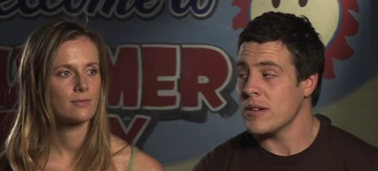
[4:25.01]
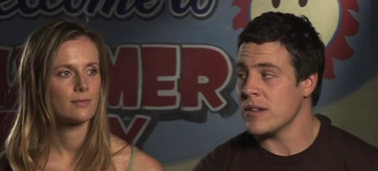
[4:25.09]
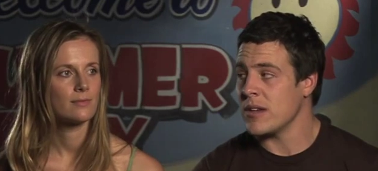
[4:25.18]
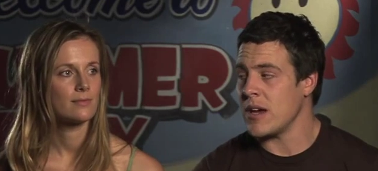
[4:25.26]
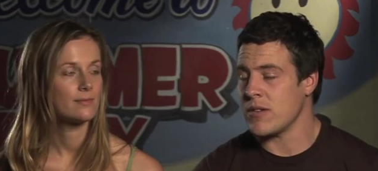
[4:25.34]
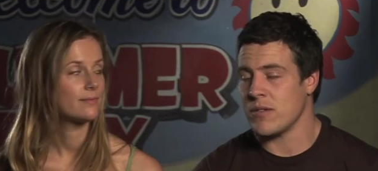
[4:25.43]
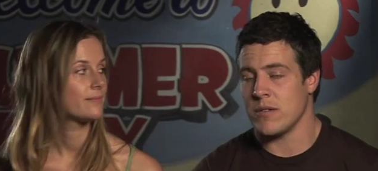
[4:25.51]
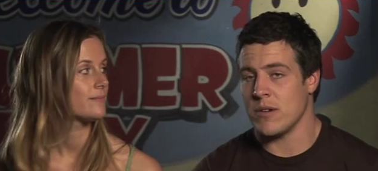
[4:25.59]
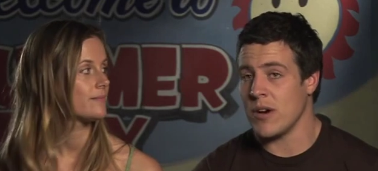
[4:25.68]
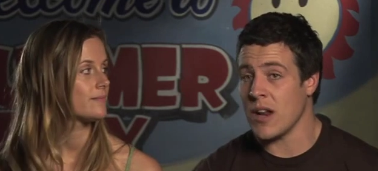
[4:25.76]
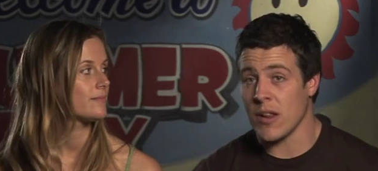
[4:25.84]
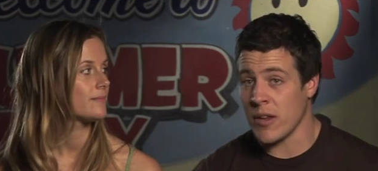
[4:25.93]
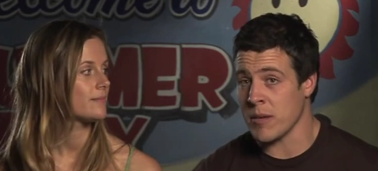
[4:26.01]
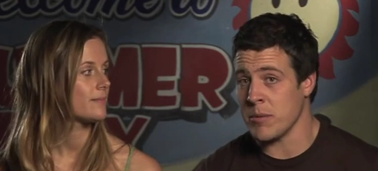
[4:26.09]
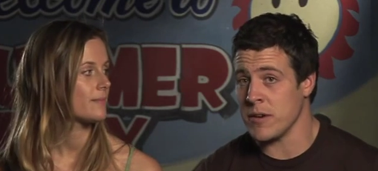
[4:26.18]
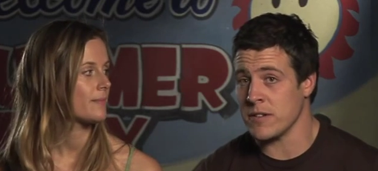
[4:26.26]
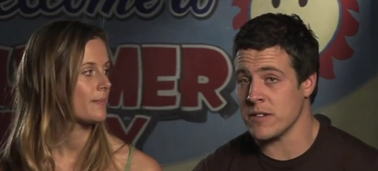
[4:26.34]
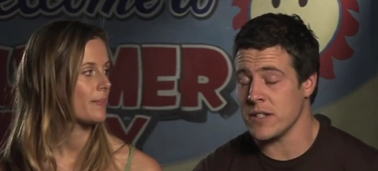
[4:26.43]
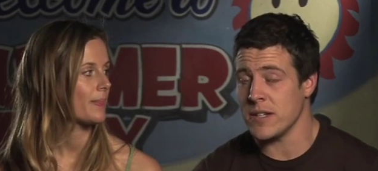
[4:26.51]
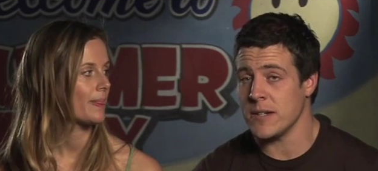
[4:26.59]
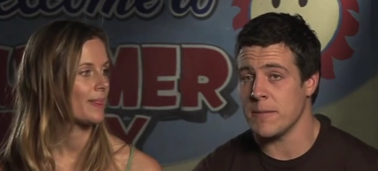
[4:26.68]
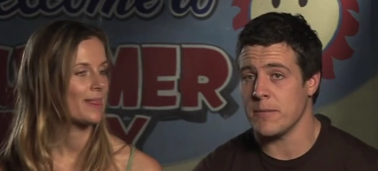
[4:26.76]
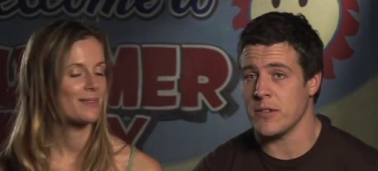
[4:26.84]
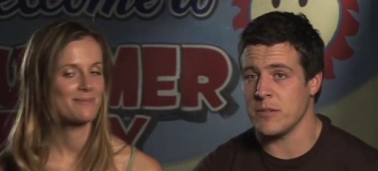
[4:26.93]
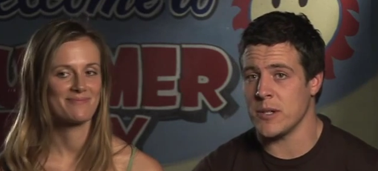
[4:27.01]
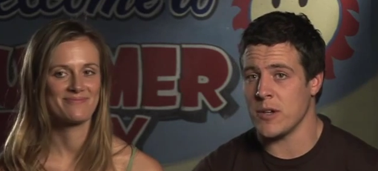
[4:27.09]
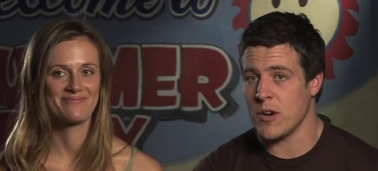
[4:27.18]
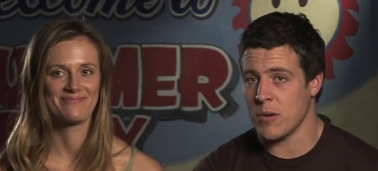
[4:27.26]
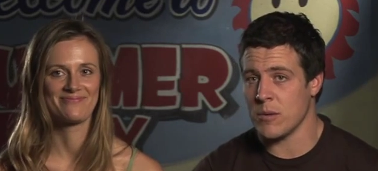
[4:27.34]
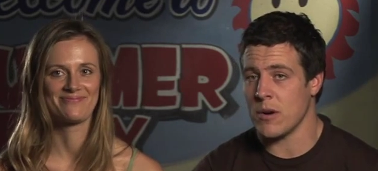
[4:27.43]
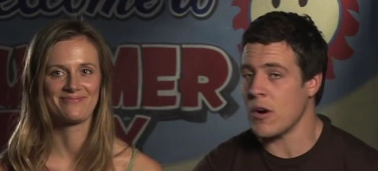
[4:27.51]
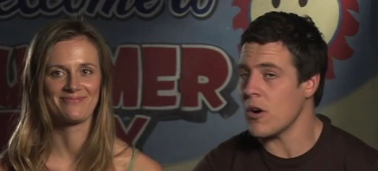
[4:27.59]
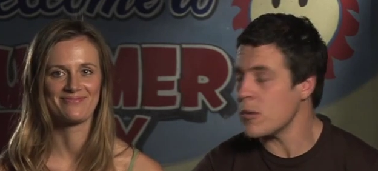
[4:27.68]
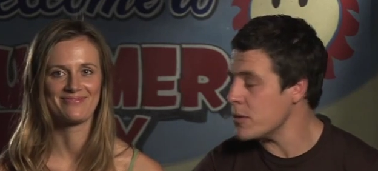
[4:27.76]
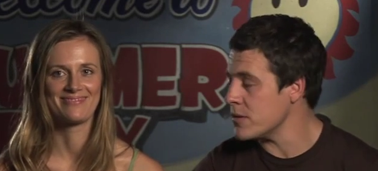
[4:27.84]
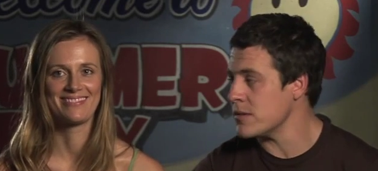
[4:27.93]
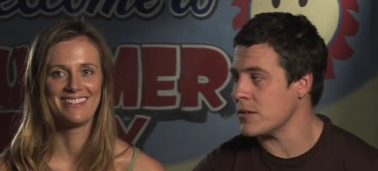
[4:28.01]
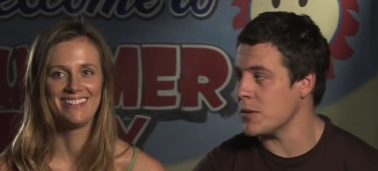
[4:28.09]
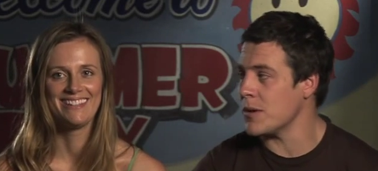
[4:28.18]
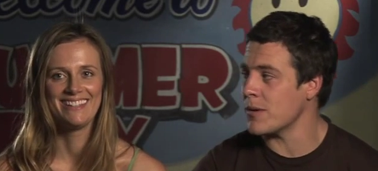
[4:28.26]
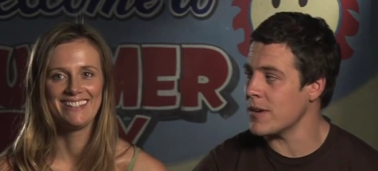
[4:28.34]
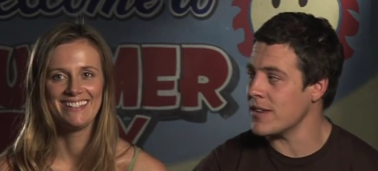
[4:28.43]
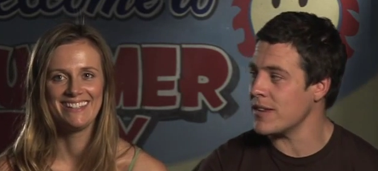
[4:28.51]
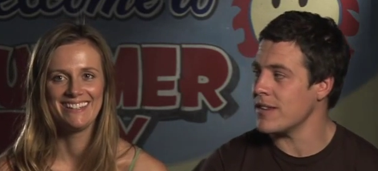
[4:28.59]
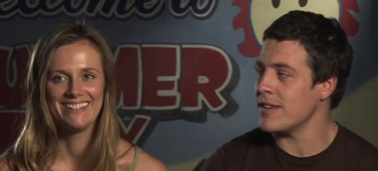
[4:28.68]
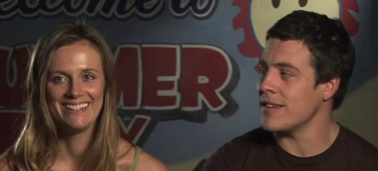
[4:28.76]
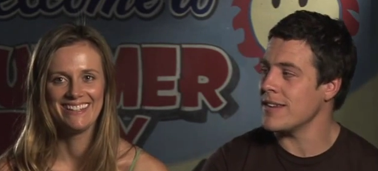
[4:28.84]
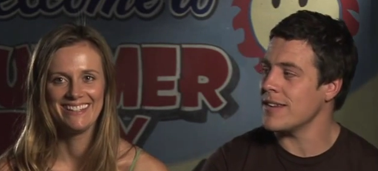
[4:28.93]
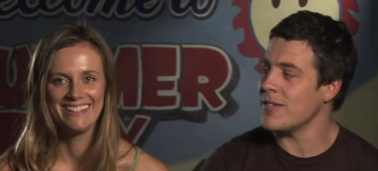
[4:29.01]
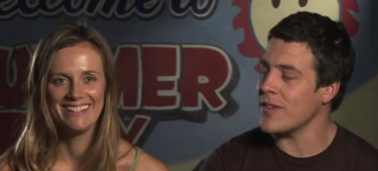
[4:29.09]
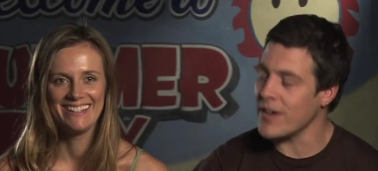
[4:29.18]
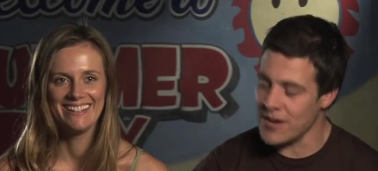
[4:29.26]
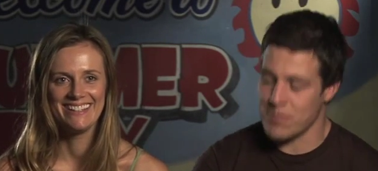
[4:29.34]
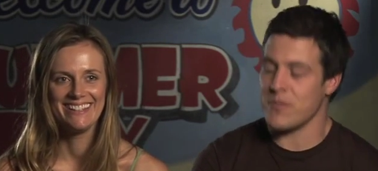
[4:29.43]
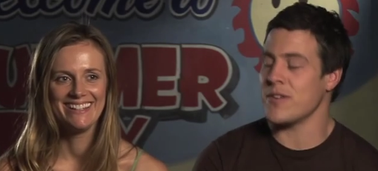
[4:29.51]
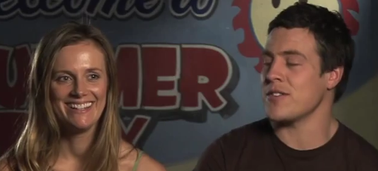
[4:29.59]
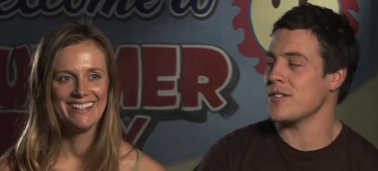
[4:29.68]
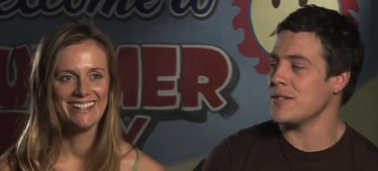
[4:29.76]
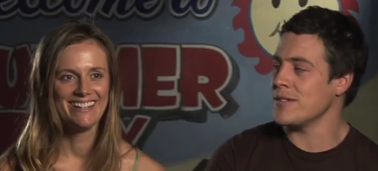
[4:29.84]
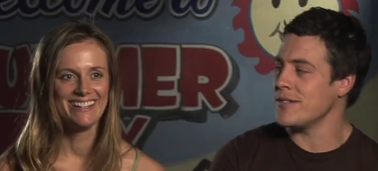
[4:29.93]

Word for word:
Speaker 1: Catherine, I don't like her personally. She's been hor- horrible to work with, very unprofessional.